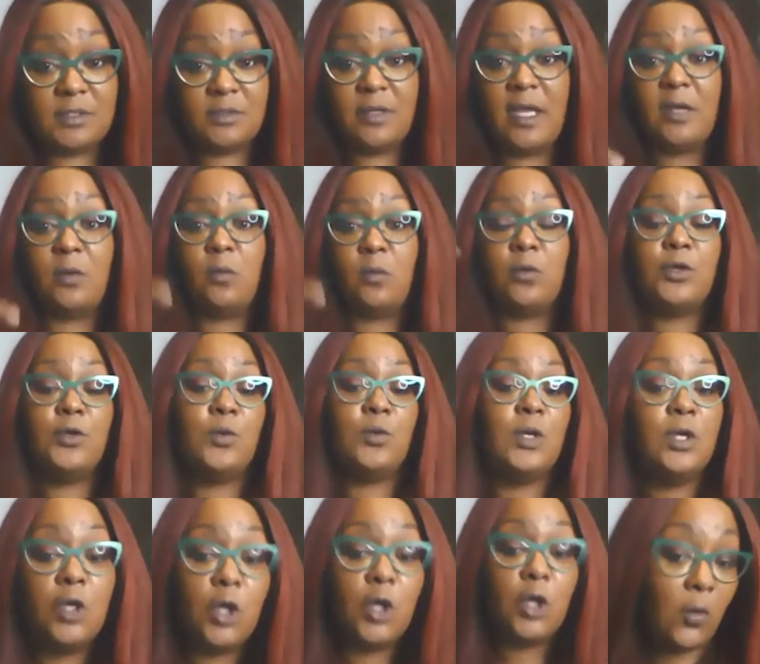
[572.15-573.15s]
to, like where you
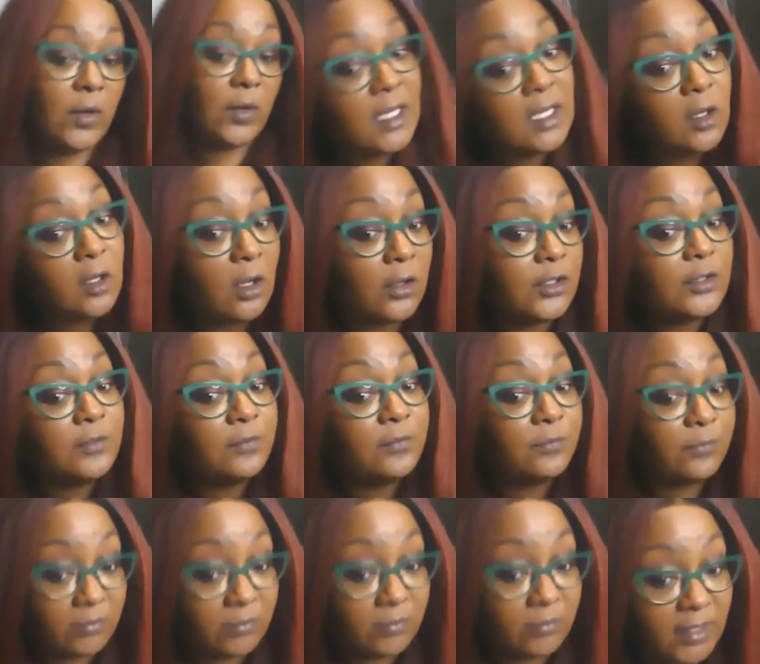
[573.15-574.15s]
can go and get all your
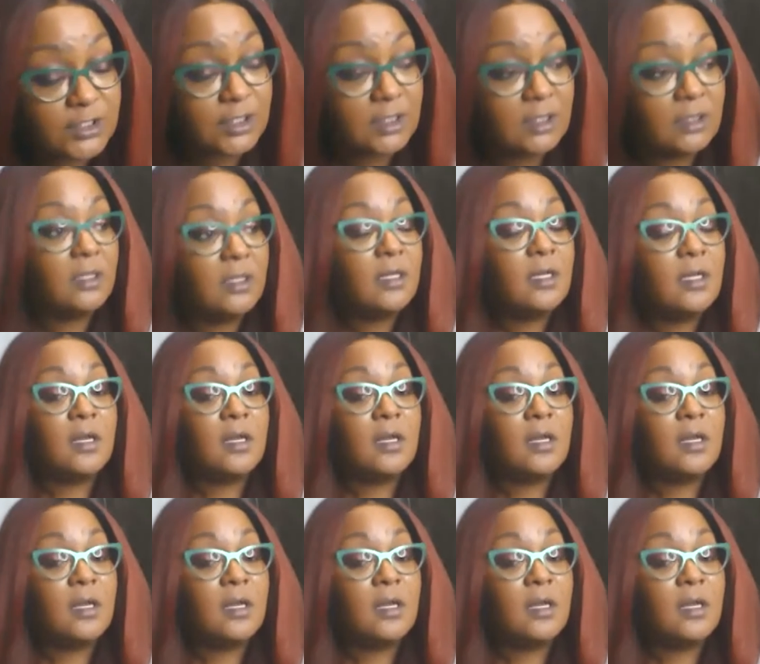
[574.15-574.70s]
information.